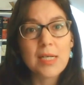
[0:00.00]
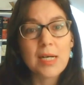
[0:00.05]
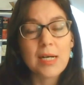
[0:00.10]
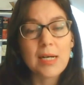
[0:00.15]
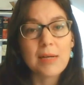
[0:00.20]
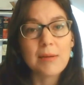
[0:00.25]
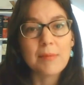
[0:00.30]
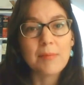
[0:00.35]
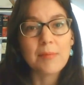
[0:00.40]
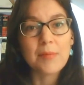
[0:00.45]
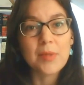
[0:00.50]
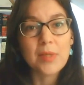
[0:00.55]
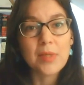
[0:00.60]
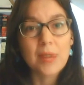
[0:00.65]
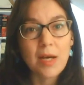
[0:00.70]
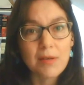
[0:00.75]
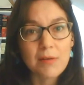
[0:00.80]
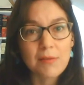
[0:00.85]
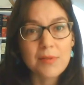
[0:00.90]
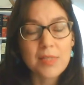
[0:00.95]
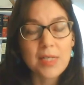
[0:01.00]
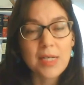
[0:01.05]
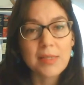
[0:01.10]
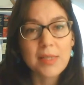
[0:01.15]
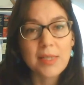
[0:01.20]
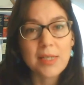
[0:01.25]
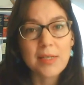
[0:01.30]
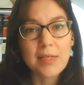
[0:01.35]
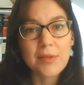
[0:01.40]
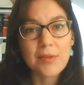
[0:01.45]
um, loved
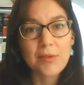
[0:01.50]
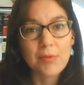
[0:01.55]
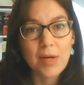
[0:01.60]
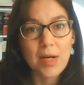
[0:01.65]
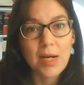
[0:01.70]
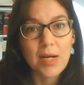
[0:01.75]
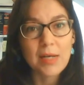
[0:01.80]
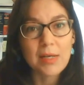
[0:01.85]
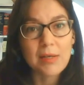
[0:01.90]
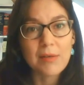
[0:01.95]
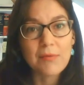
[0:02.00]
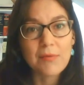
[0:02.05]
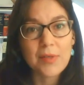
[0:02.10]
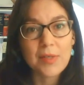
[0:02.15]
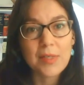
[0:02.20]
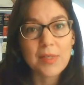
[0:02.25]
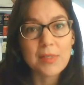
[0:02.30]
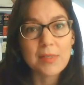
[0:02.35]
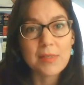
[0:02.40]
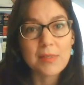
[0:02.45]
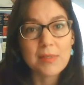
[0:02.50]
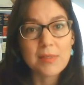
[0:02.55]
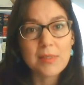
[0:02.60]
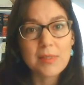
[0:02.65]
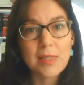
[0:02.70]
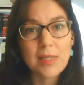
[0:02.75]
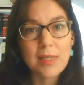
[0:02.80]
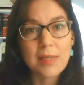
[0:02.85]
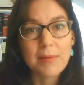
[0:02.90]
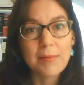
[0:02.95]
and they can thrive
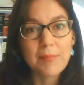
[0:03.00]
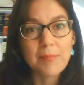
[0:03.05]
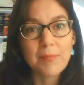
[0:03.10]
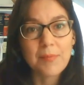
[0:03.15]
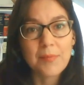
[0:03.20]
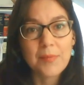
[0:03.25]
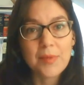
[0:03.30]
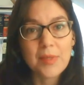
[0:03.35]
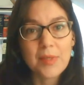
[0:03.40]
is um,